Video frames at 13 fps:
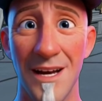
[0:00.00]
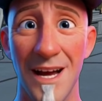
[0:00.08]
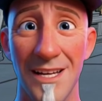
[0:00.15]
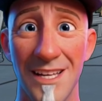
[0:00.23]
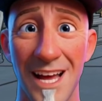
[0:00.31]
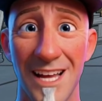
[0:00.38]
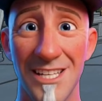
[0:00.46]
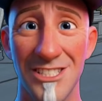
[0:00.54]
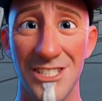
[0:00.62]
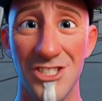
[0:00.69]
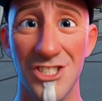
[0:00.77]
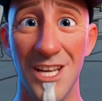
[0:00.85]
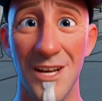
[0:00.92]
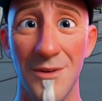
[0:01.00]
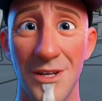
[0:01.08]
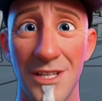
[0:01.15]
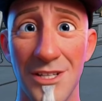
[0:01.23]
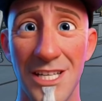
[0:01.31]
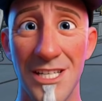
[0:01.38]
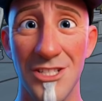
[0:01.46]
and the antechamber
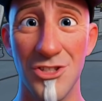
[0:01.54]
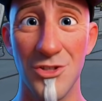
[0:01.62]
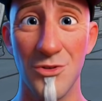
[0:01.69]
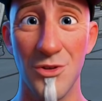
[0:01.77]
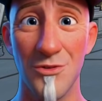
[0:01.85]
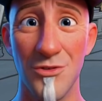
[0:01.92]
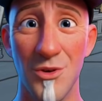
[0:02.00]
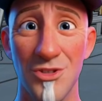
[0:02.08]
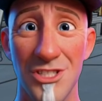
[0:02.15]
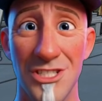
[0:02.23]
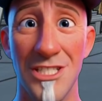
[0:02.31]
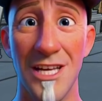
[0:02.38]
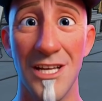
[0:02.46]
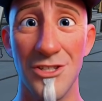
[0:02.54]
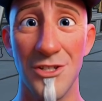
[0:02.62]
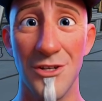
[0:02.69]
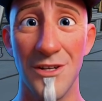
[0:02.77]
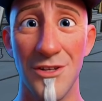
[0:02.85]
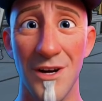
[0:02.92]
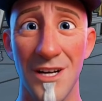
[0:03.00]
that leads to room 46 on
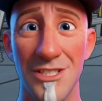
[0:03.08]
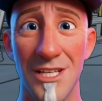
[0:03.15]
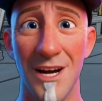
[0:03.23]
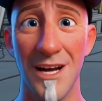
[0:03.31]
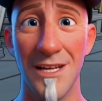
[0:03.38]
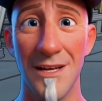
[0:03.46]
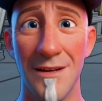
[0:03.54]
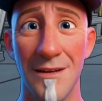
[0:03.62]
the far side.